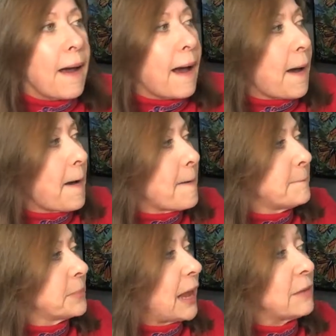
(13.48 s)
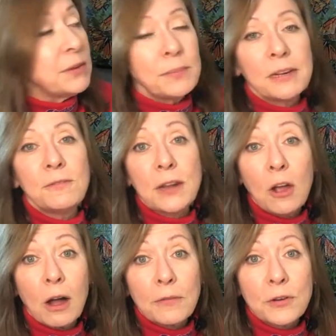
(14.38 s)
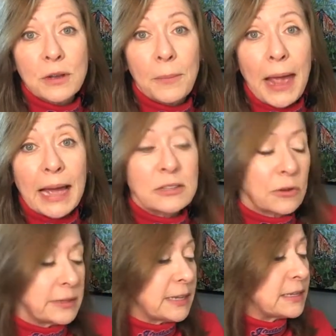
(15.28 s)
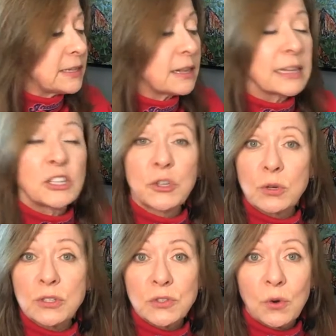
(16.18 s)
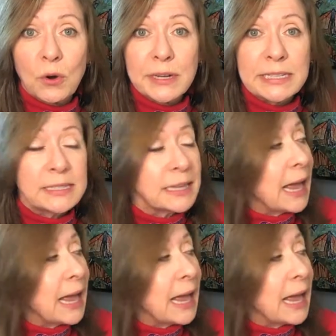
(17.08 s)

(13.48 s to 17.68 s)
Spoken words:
having been a videographer in the past, I always had to tell like short stories.